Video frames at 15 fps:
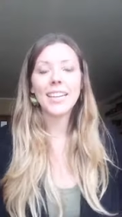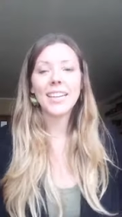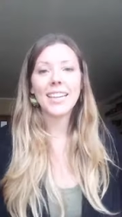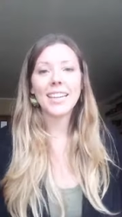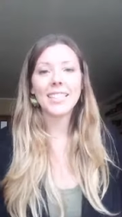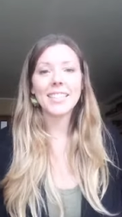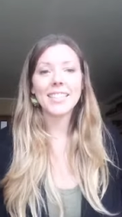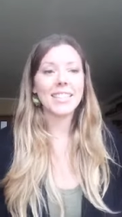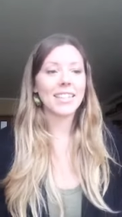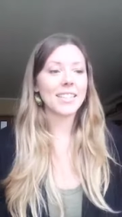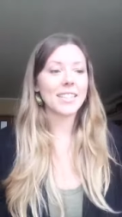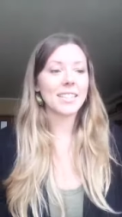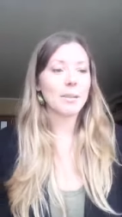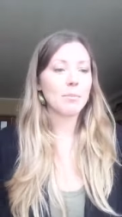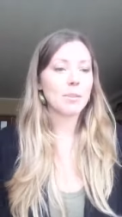It's uh,
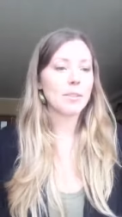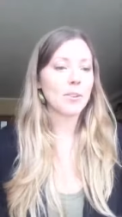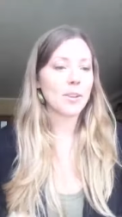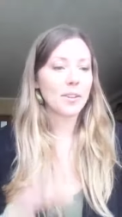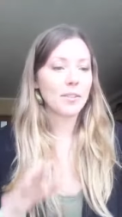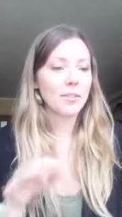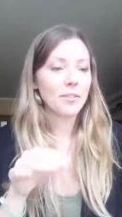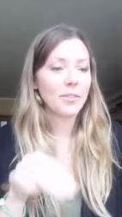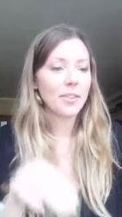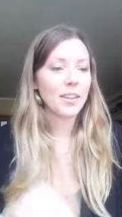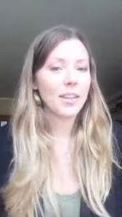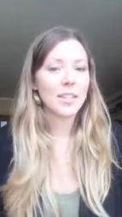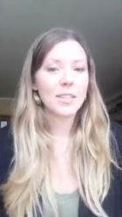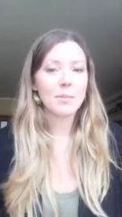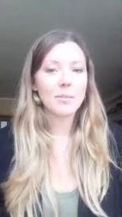some sort of
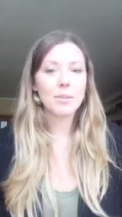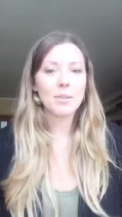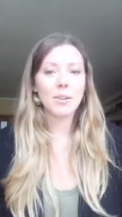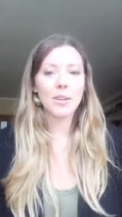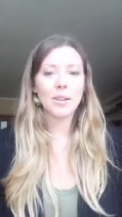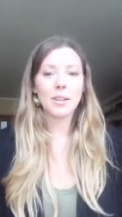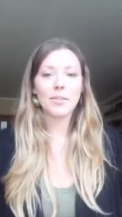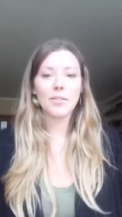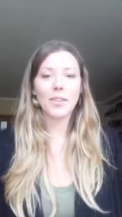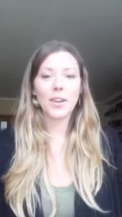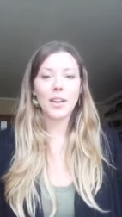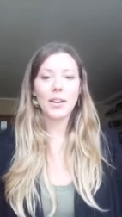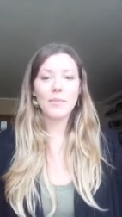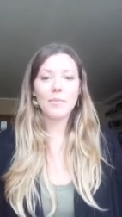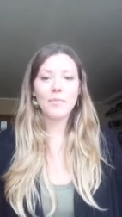some sort of
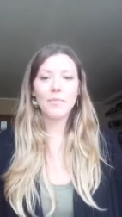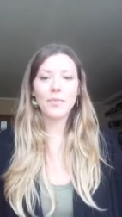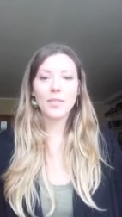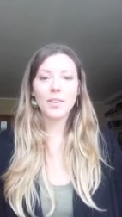um,